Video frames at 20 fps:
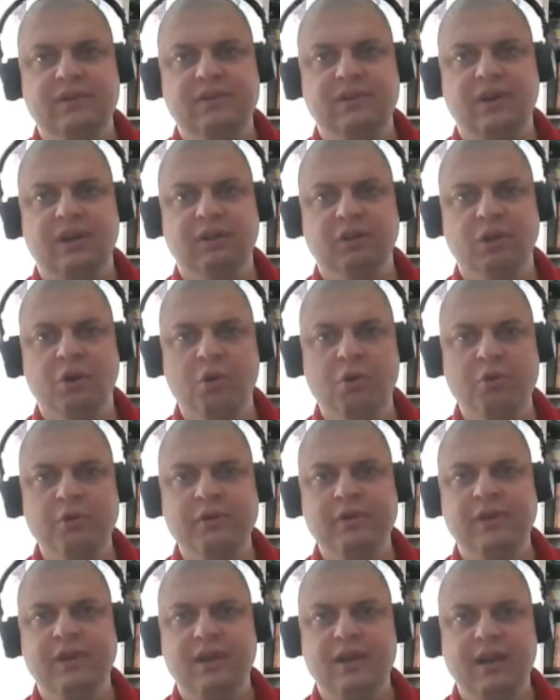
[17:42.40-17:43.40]

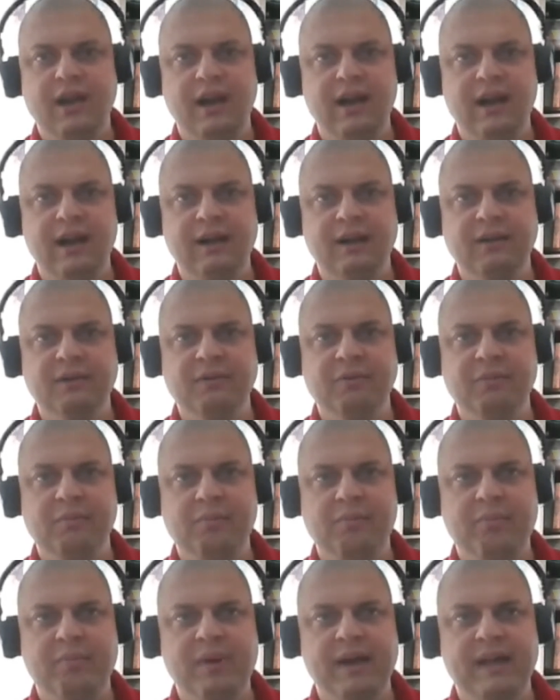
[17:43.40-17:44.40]
alone.
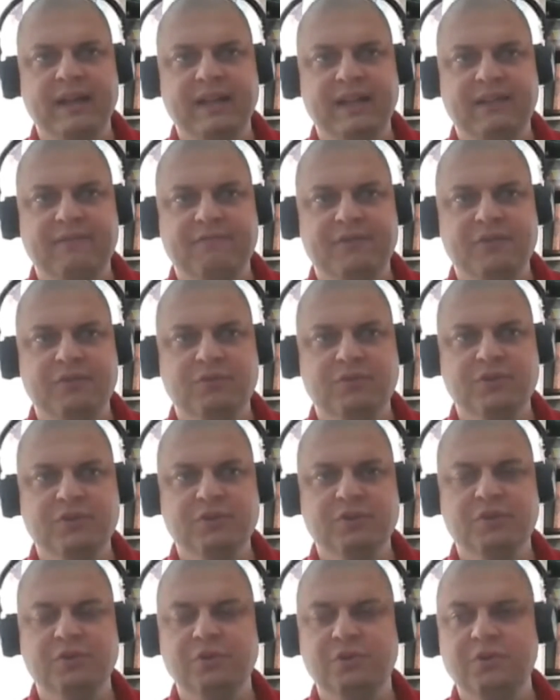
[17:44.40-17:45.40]
But if you
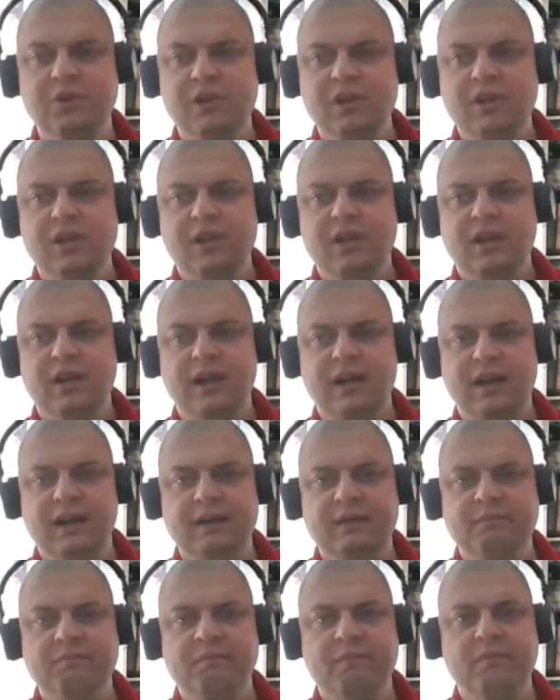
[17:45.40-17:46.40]
do,
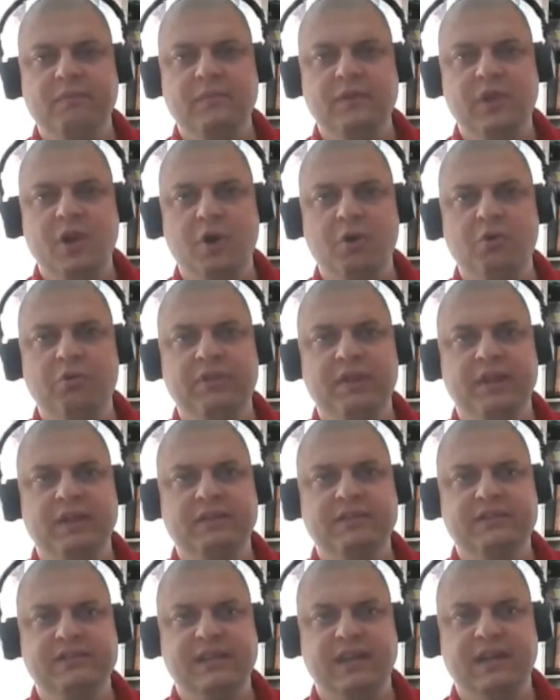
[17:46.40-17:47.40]
know
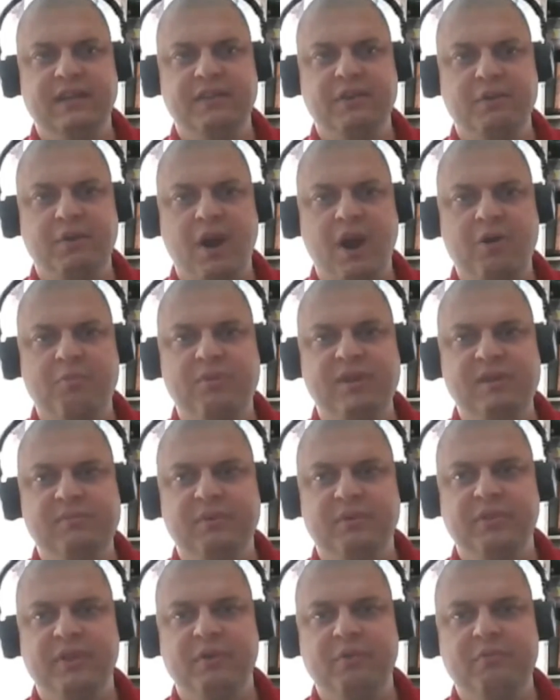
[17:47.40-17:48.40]
that there are
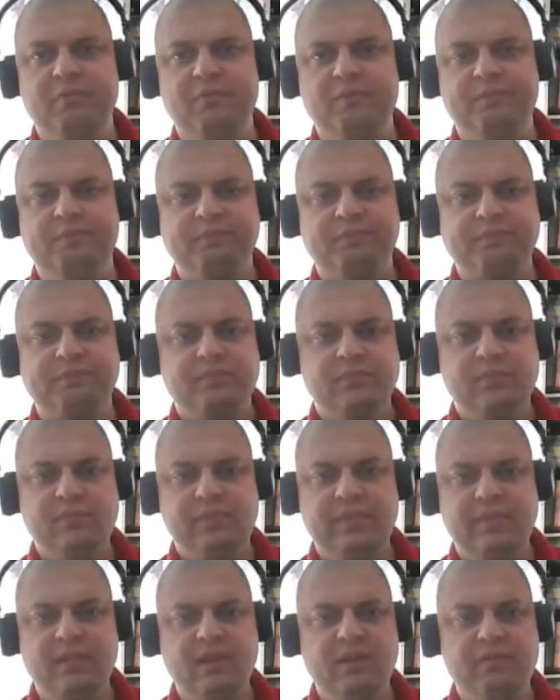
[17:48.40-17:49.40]
people
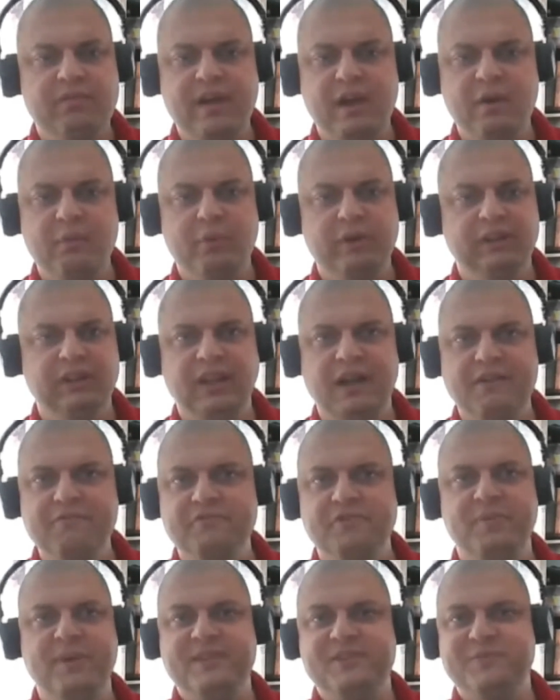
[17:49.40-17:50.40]
that would love
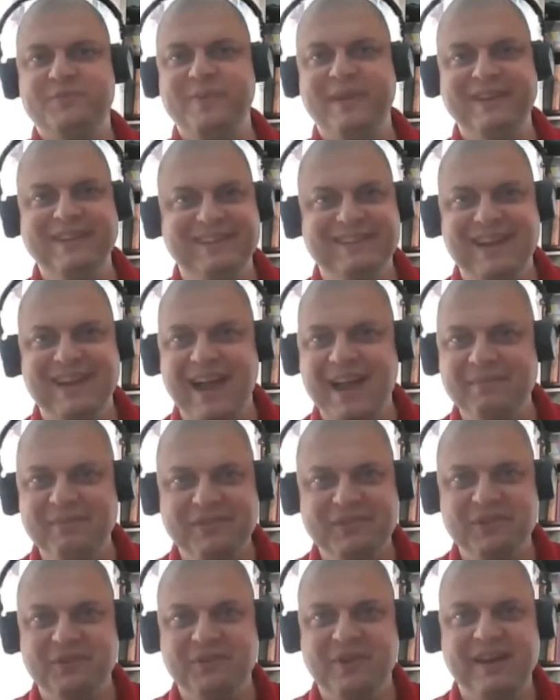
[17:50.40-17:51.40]
to be spending time
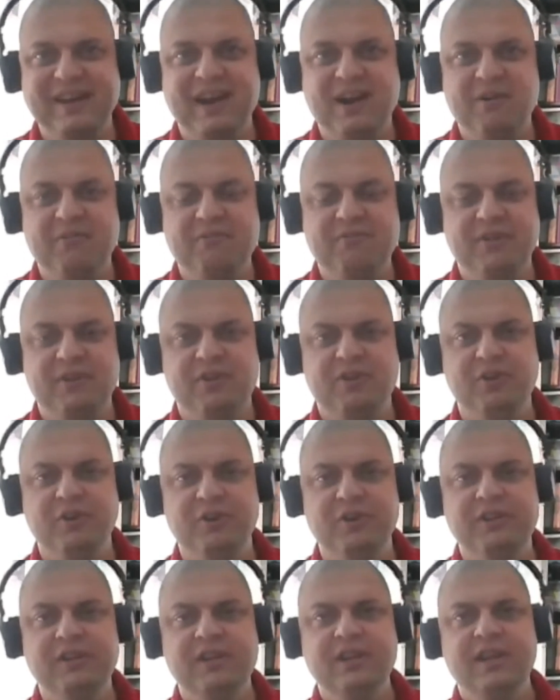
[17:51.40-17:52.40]
with you right now if they
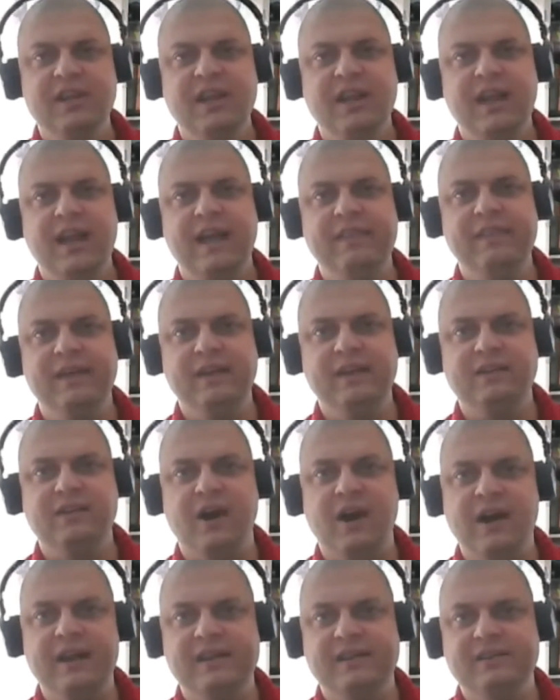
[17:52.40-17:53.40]
could, and that
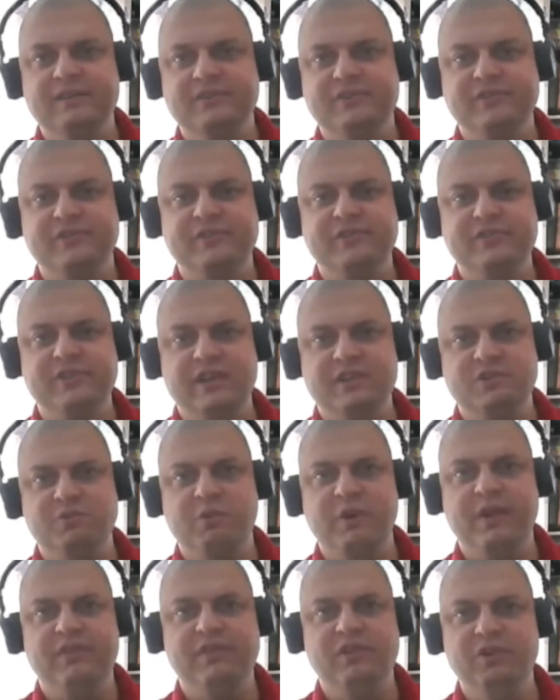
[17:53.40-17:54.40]
God is
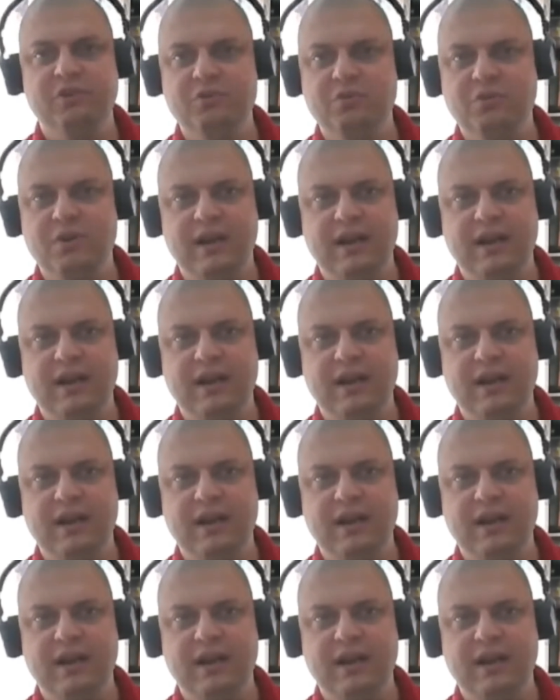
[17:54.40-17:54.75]
with you.